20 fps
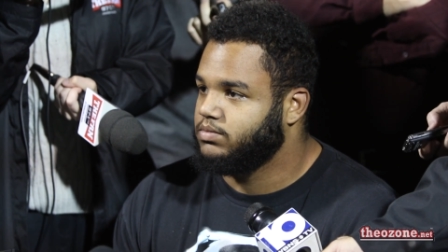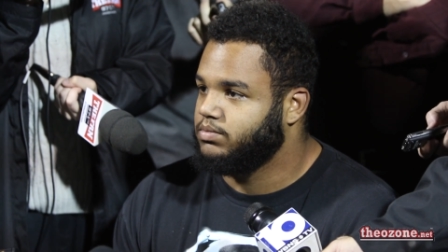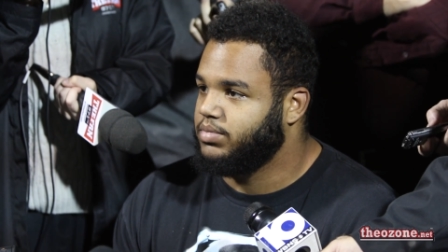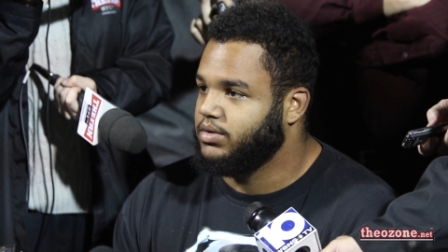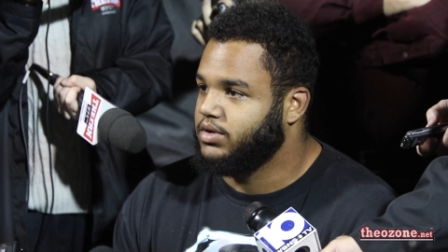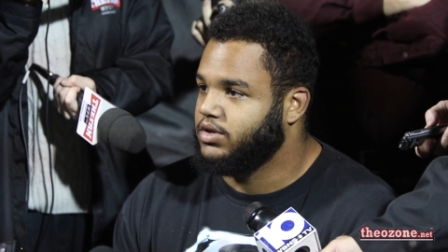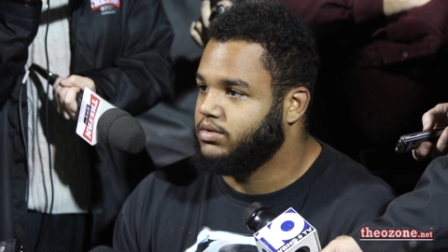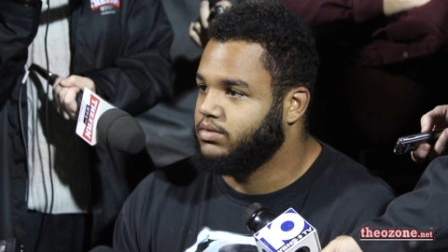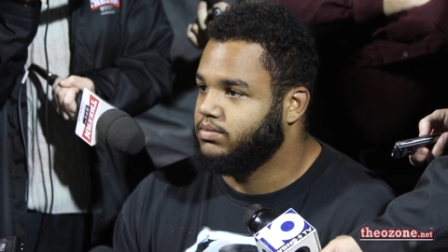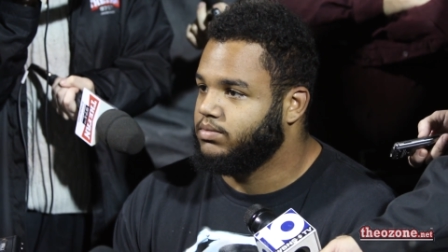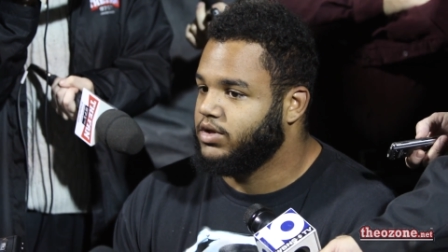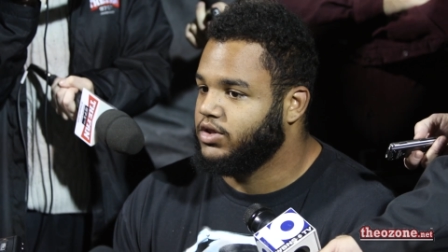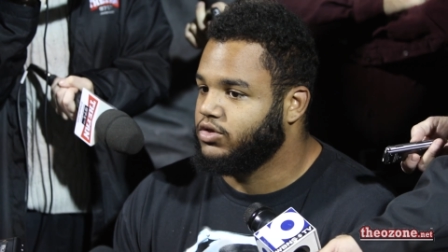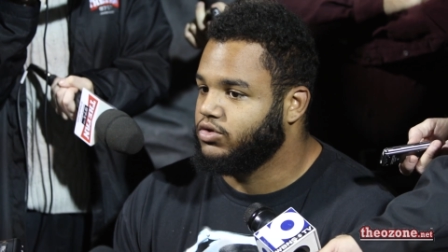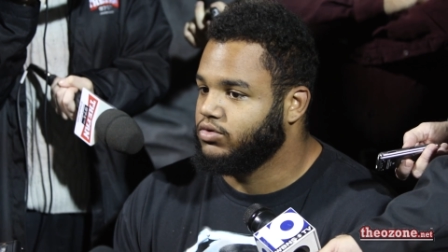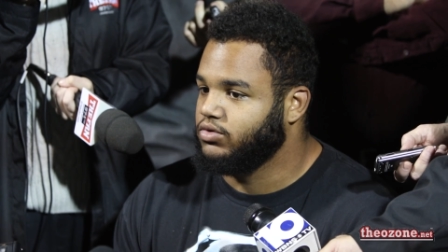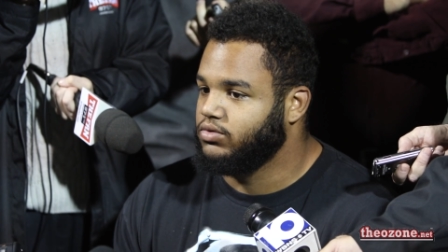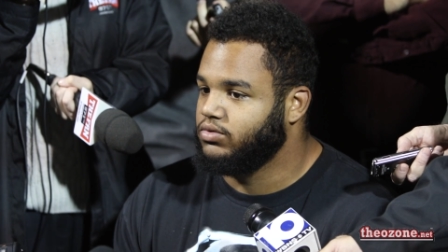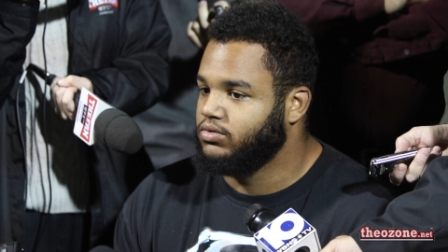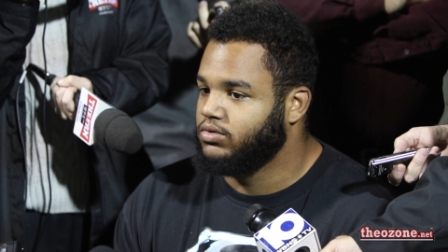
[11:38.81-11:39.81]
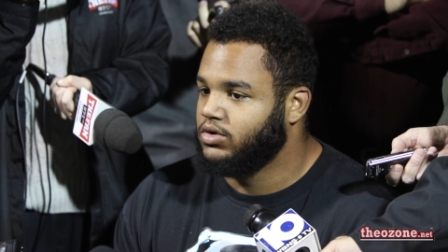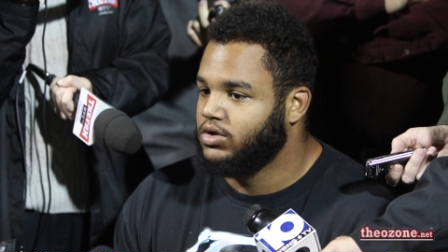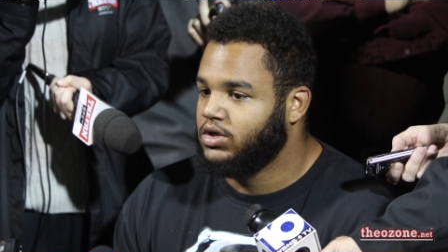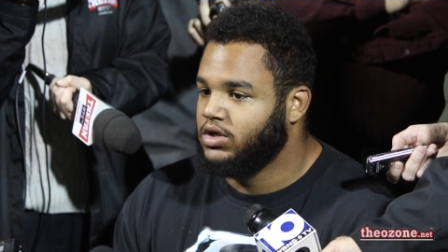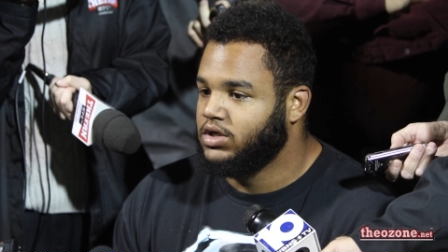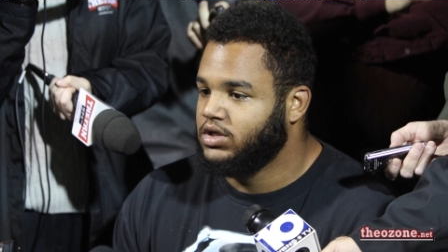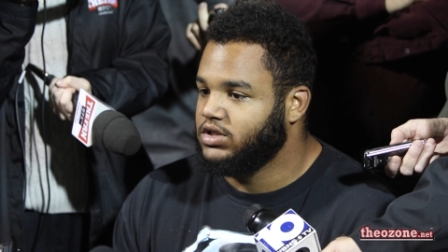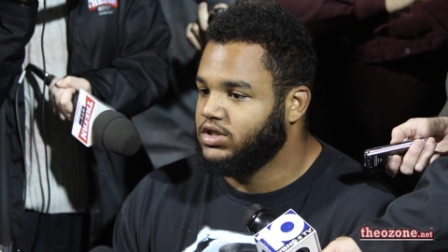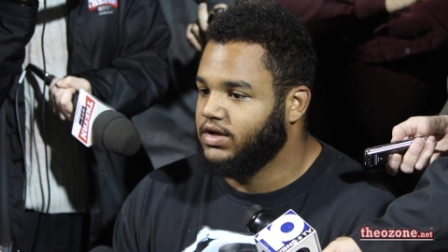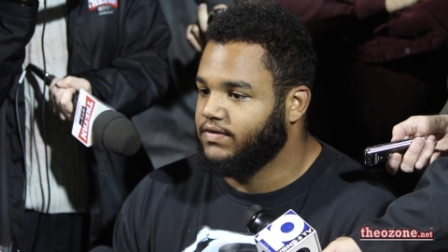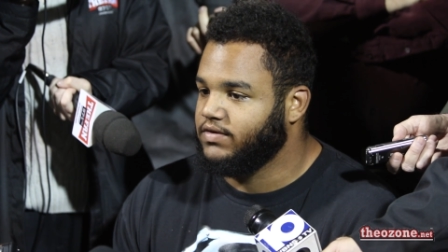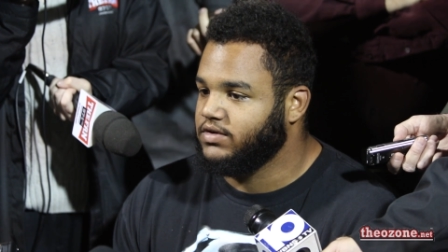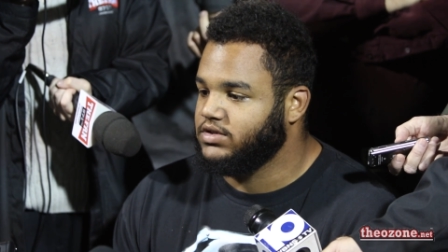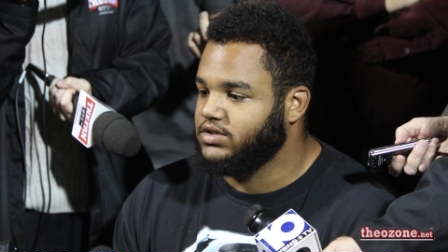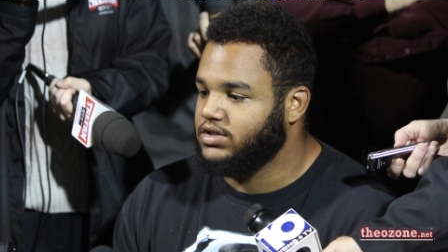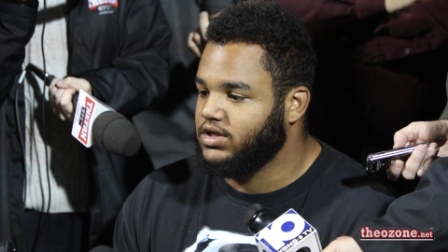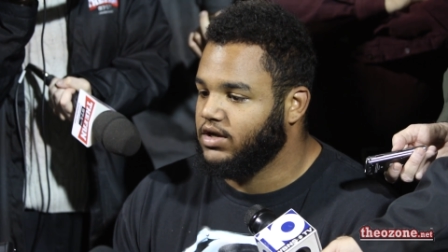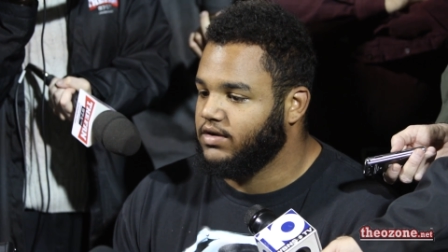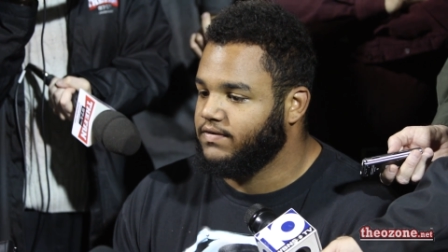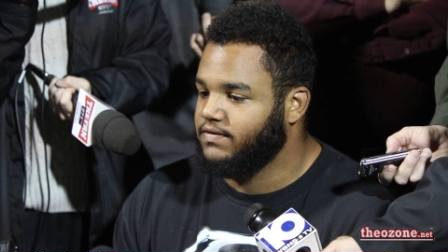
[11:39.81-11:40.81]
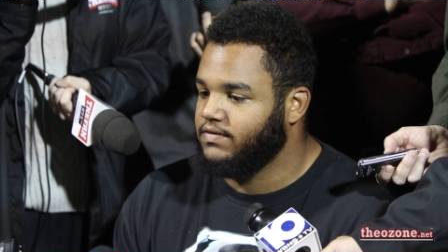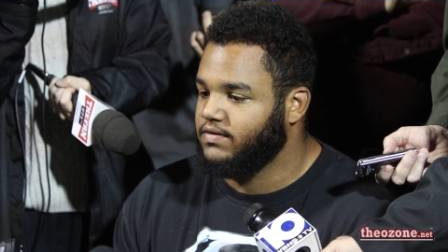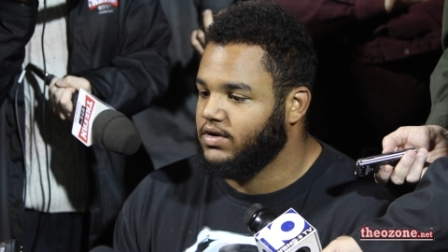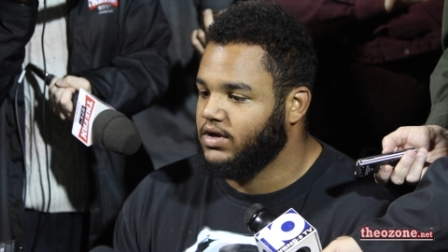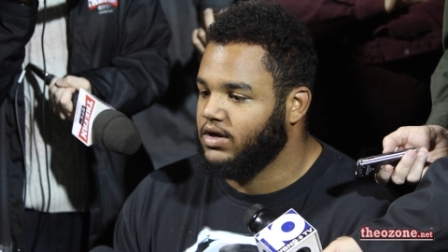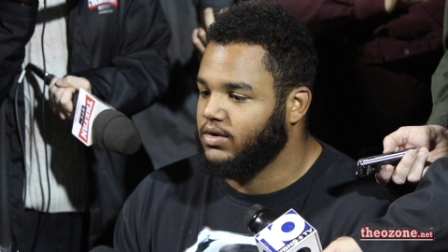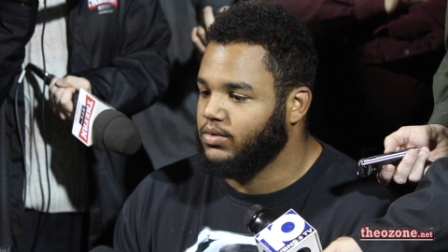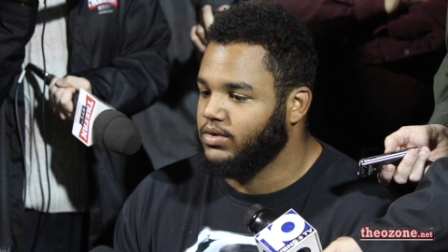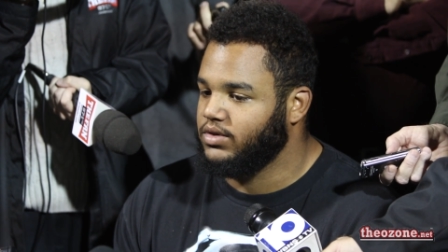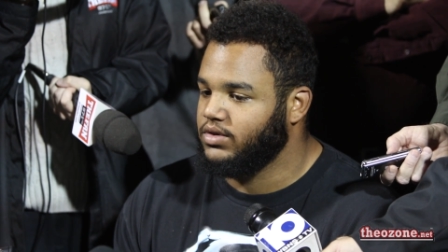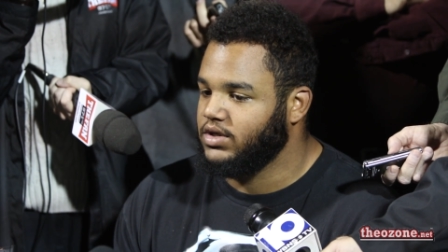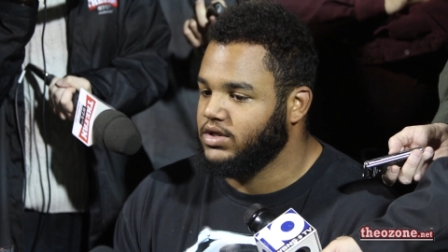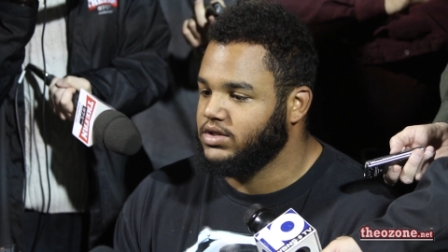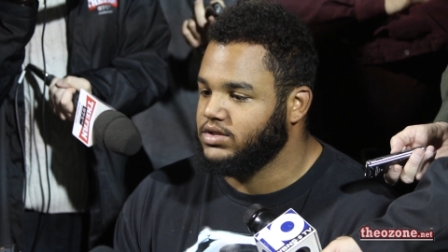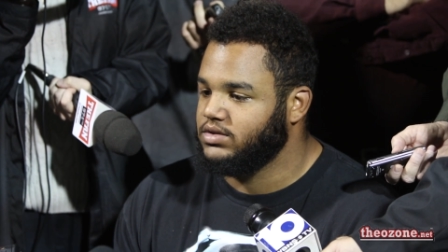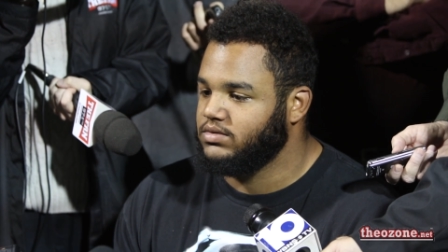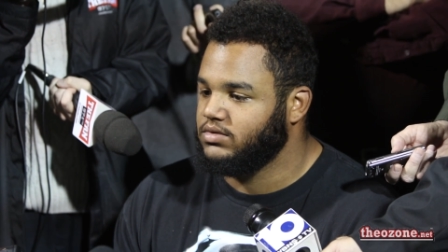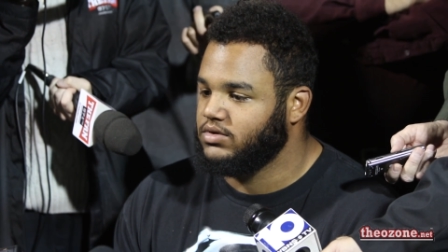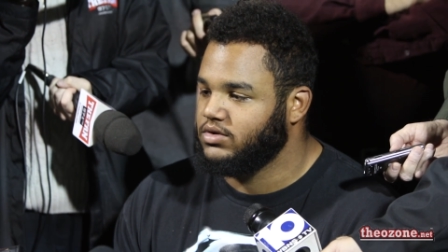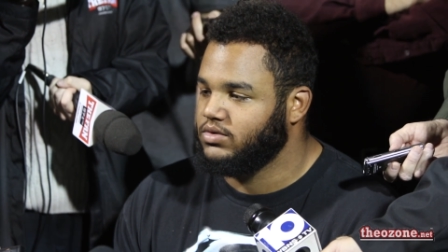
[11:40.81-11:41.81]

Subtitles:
Been through different stuff with these